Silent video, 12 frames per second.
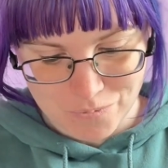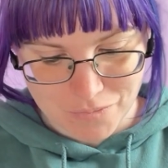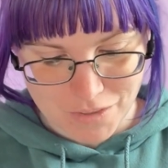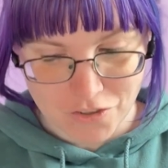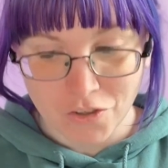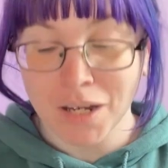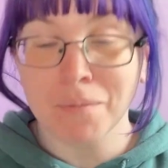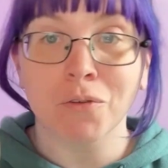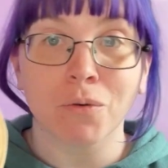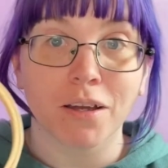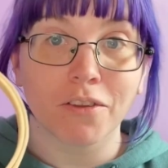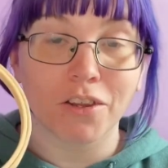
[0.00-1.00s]
So it comes
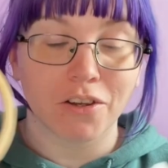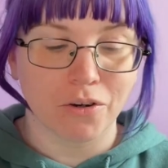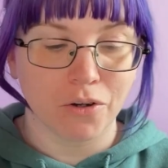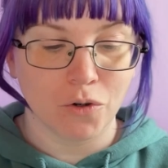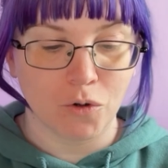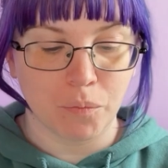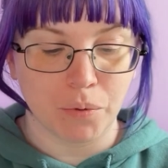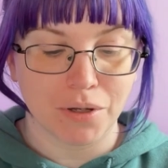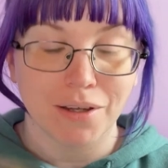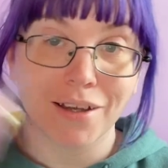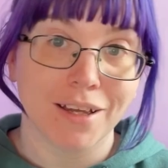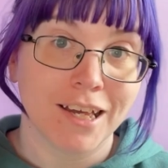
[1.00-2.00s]
with your hoop,
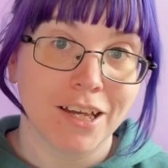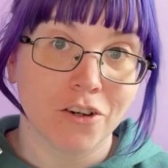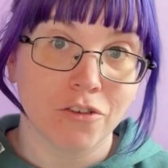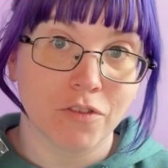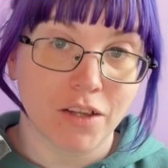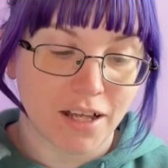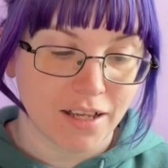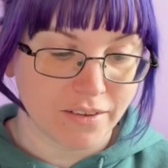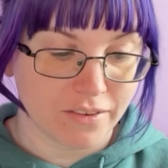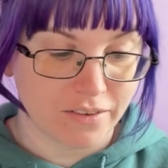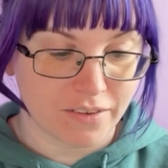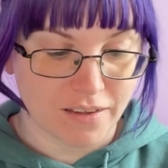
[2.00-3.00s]
your
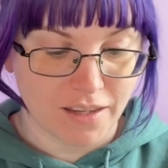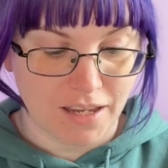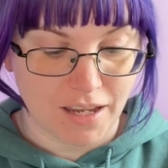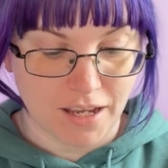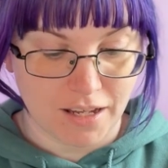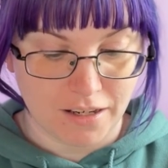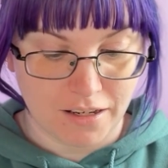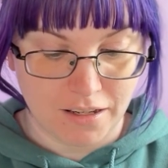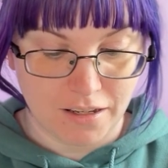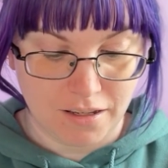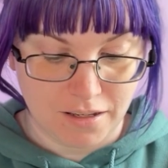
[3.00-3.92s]
floss, and